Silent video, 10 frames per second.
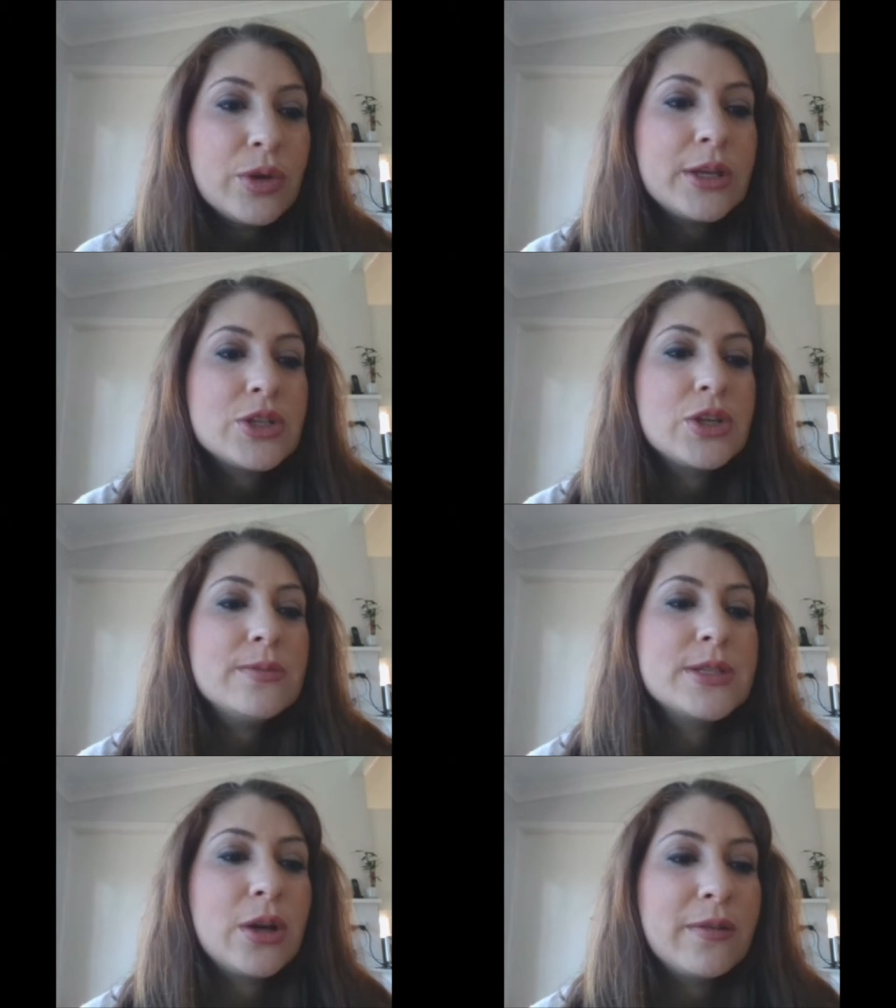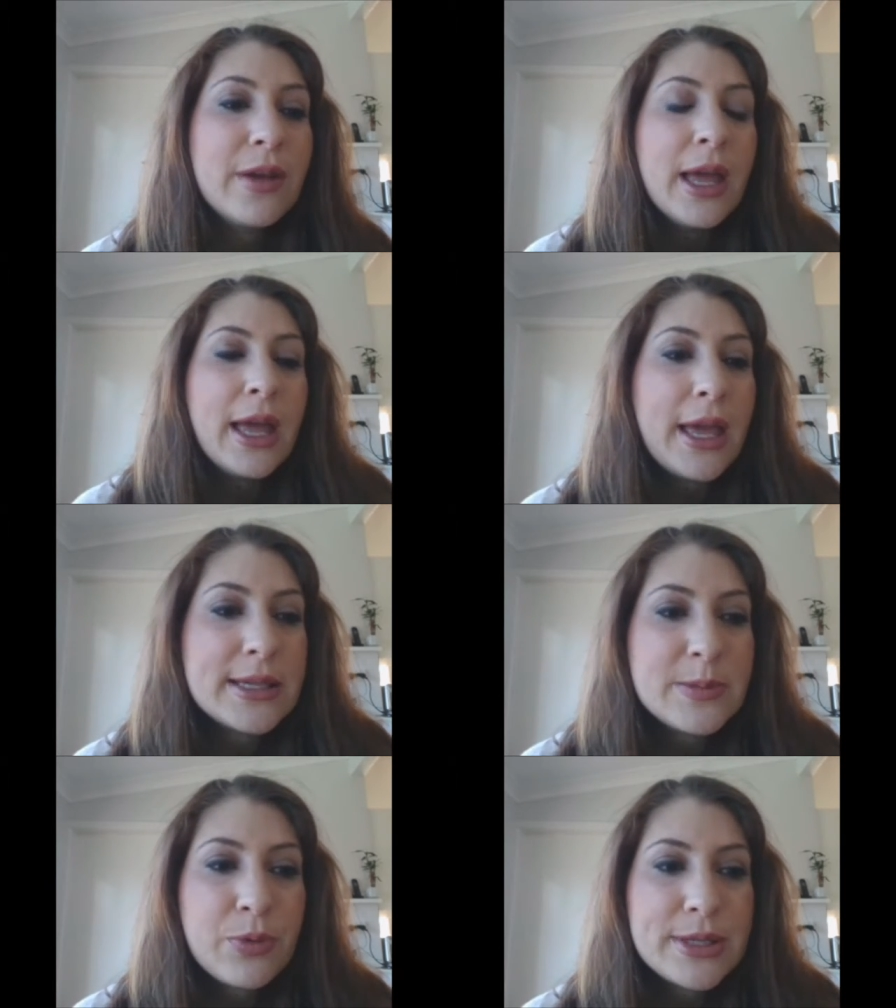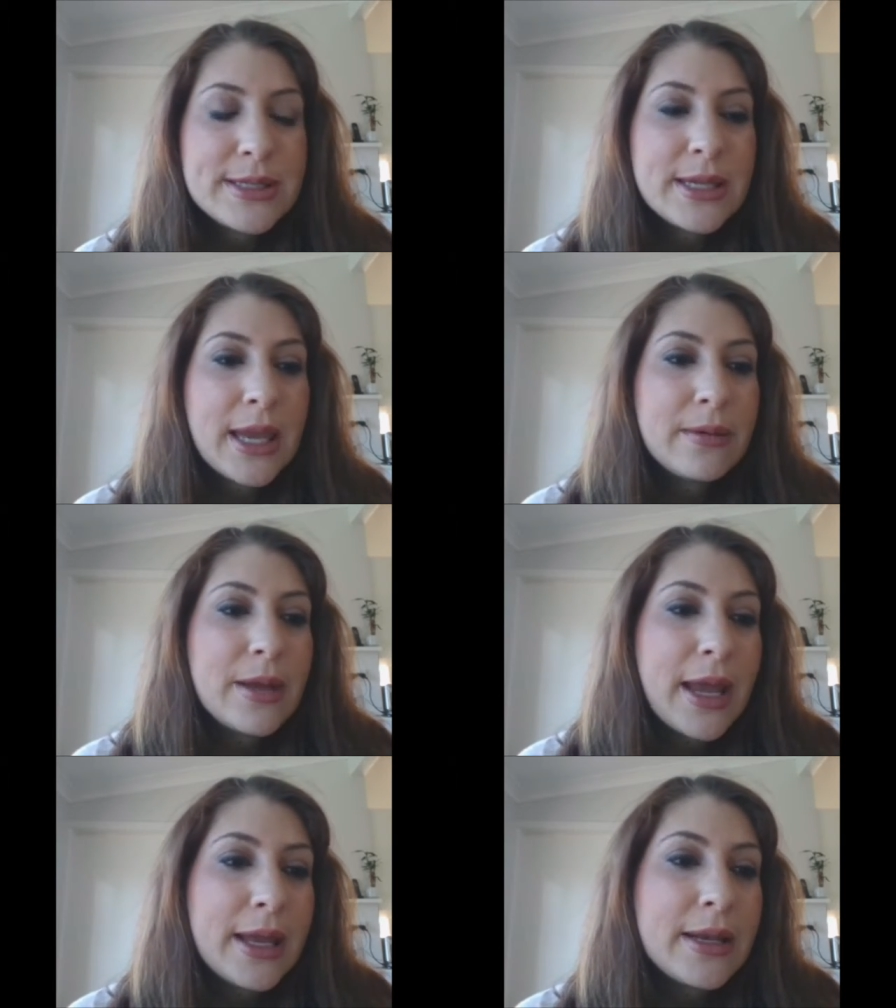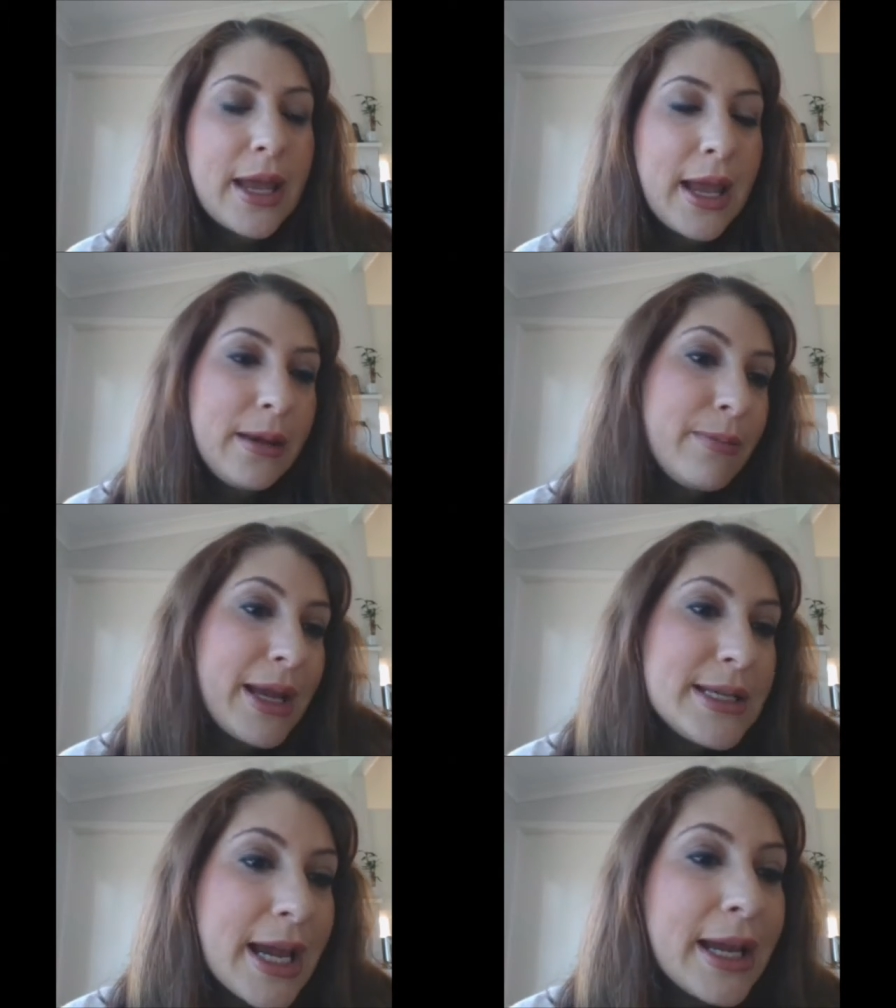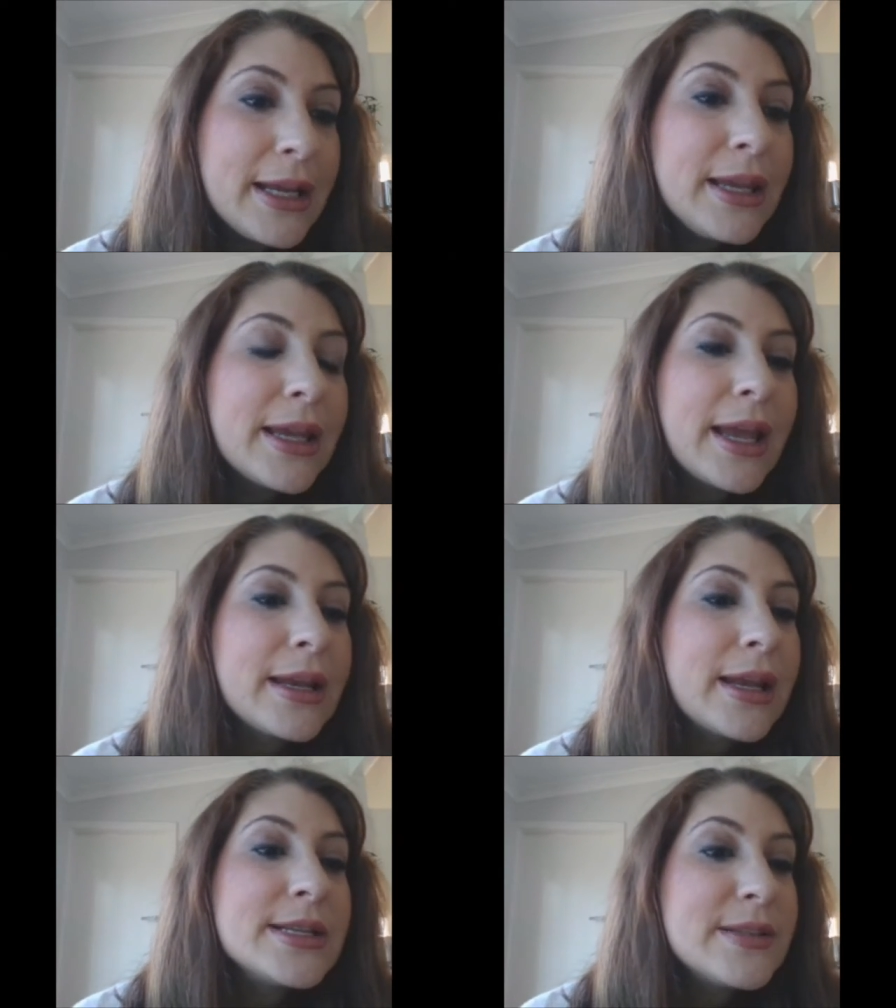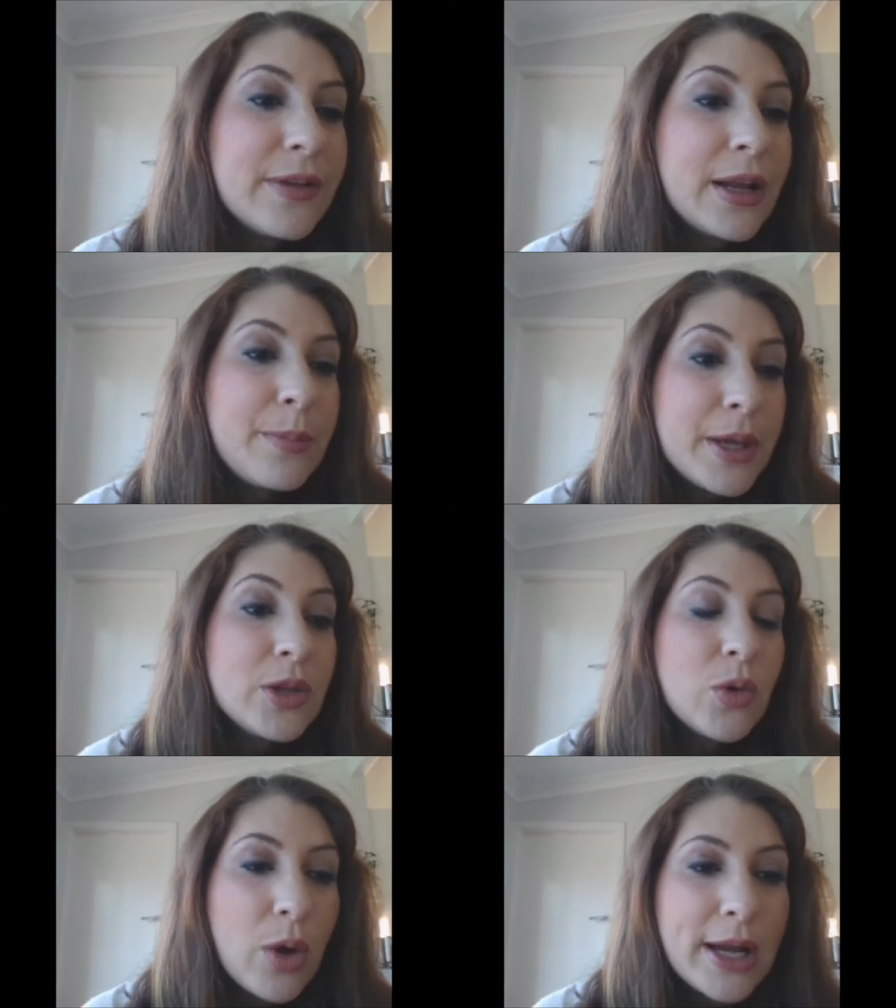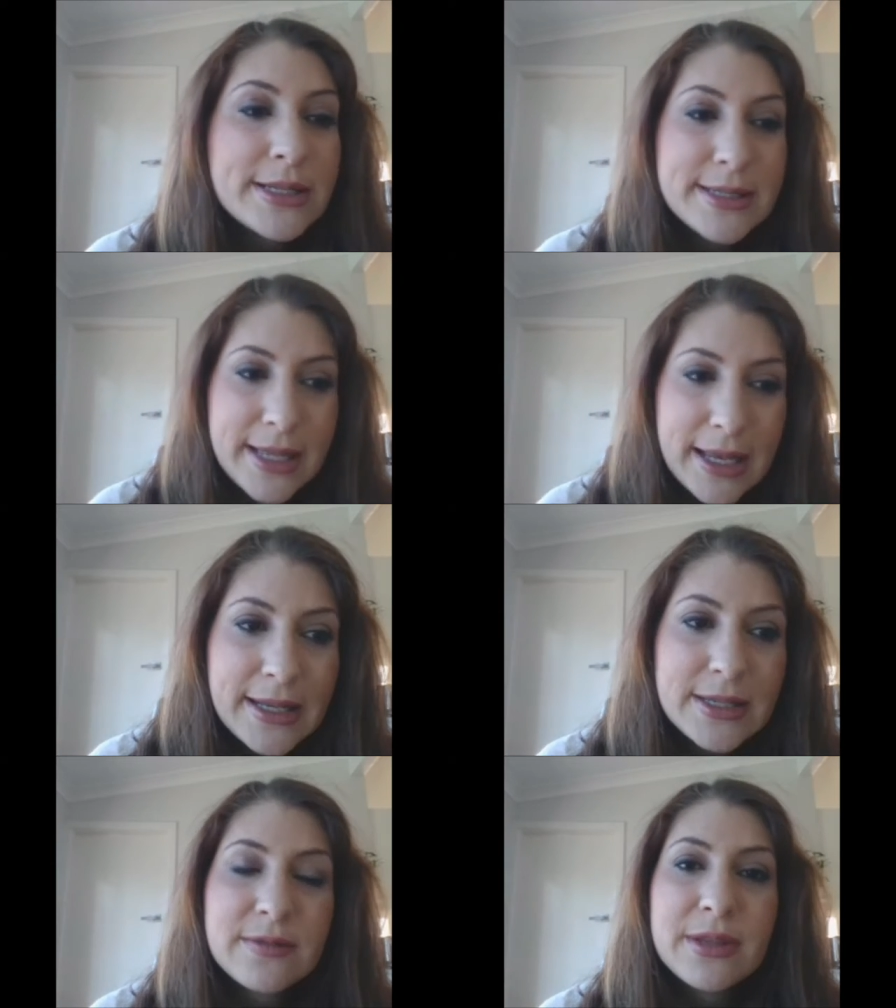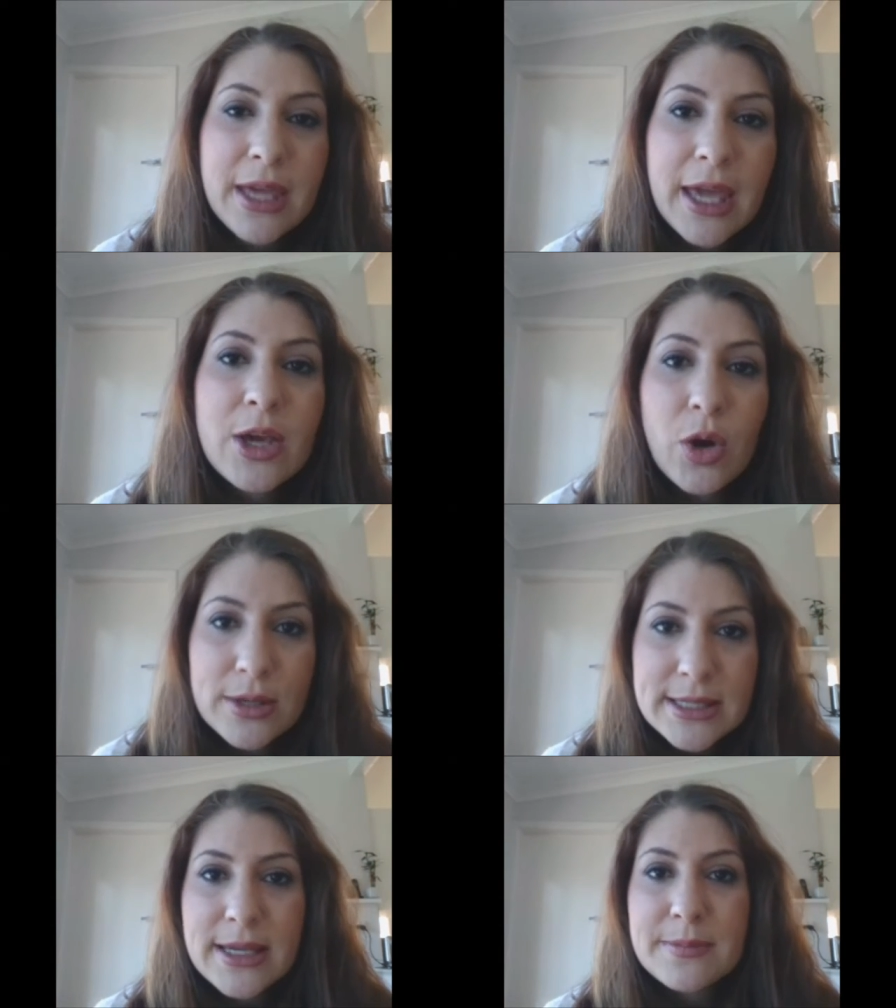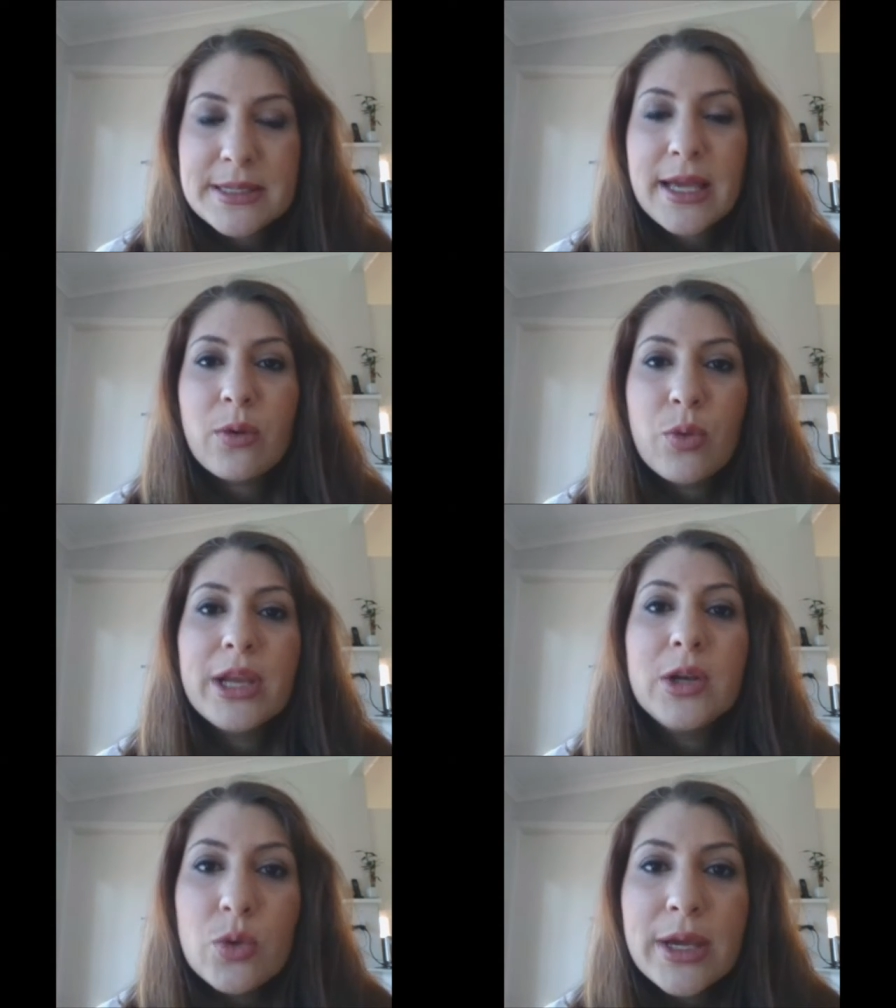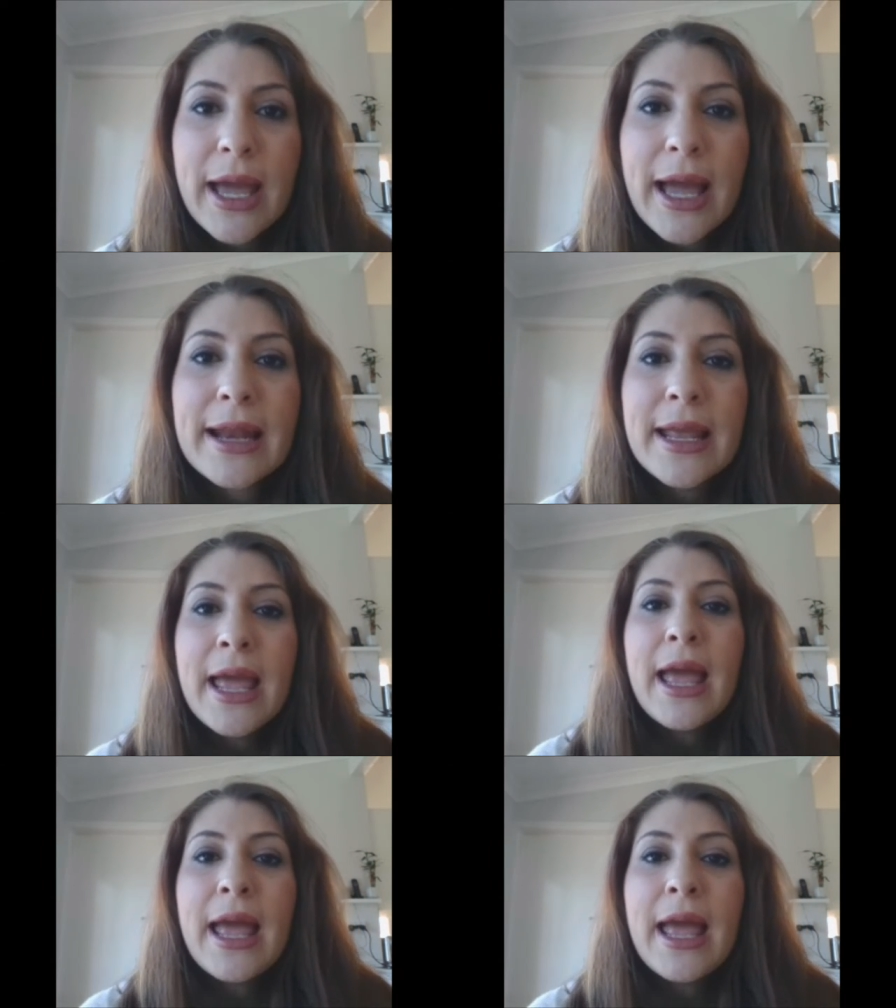in terms of expressing and maintaining and developing your understandings of the key concepts that we look at